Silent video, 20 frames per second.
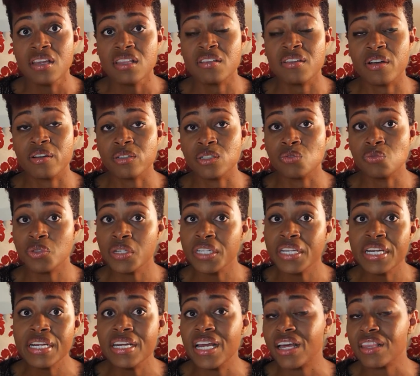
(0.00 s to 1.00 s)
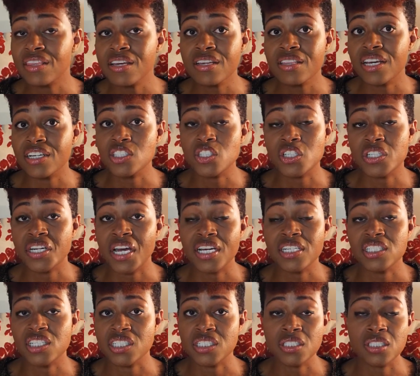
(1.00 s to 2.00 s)
There's really nothing that your
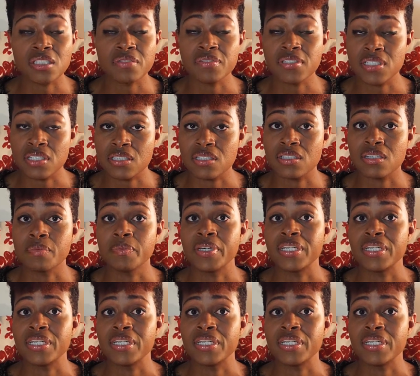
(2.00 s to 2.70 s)
digestive system